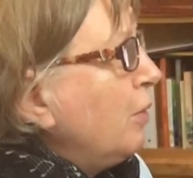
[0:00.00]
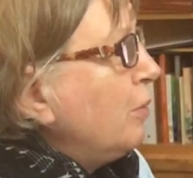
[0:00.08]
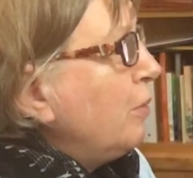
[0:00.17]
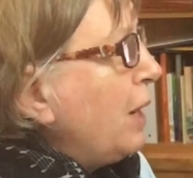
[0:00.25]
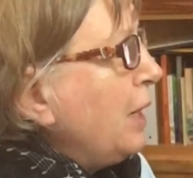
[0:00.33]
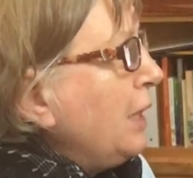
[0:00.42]

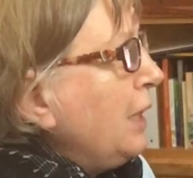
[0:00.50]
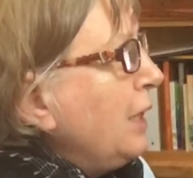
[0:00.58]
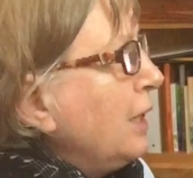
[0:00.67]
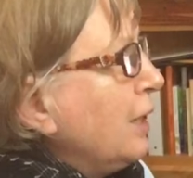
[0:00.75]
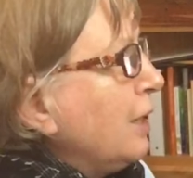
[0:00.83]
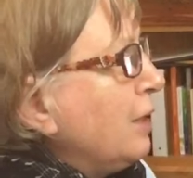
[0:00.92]

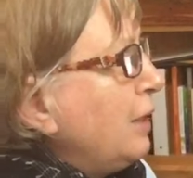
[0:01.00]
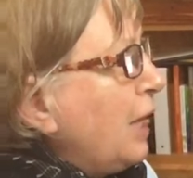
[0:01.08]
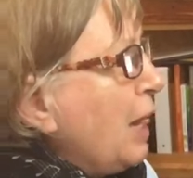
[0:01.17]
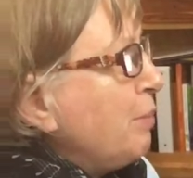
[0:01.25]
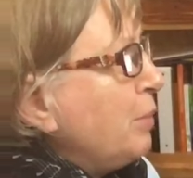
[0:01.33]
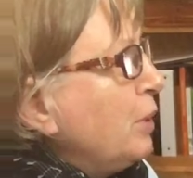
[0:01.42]
Ready,
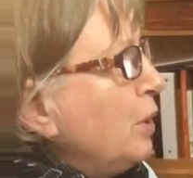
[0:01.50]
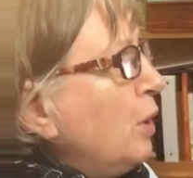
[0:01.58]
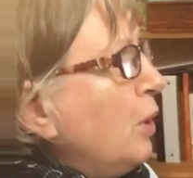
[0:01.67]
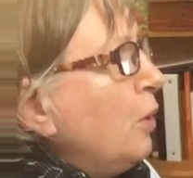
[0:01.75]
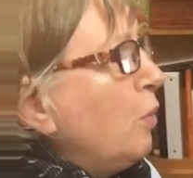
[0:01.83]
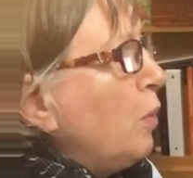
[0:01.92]
clap.
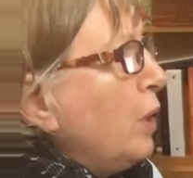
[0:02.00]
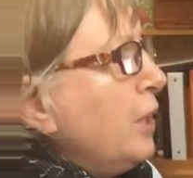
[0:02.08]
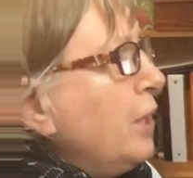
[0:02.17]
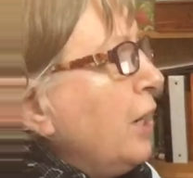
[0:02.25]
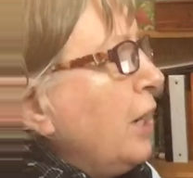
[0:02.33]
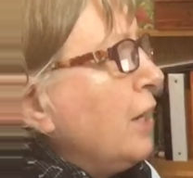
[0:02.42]

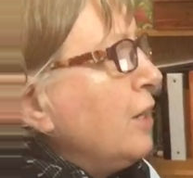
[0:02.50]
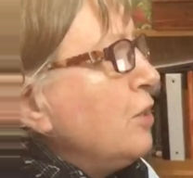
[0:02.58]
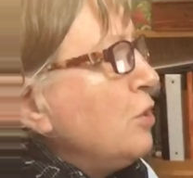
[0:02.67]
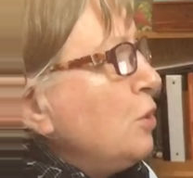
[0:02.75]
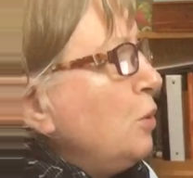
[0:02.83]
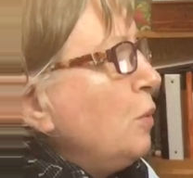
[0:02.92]
1 and
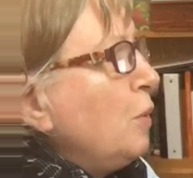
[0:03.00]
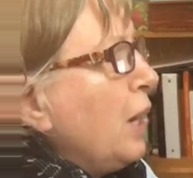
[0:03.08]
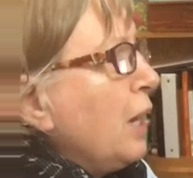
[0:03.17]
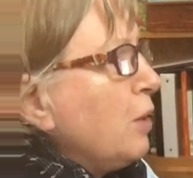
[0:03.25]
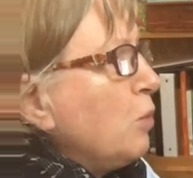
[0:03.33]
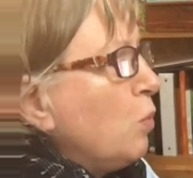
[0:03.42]
2
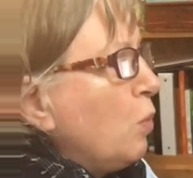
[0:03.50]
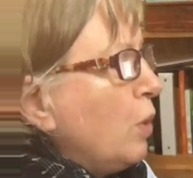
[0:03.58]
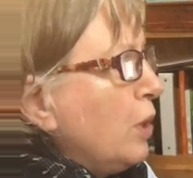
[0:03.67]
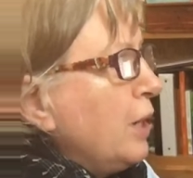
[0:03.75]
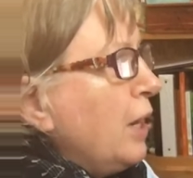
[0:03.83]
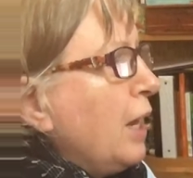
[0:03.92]
and
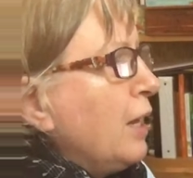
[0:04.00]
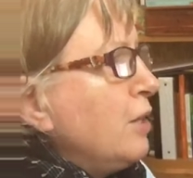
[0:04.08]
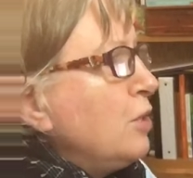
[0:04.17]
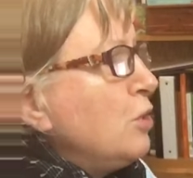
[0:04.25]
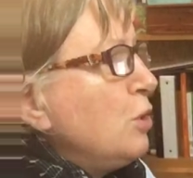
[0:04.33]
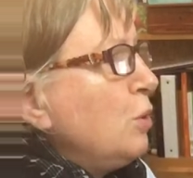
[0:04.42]
1
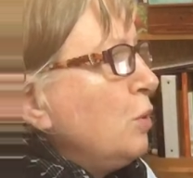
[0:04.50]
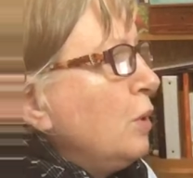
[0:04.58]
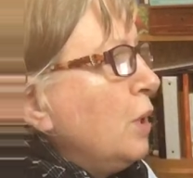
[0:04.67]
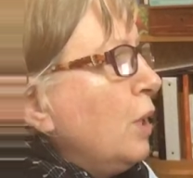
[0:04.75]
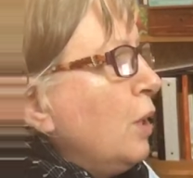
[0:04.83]
and 2.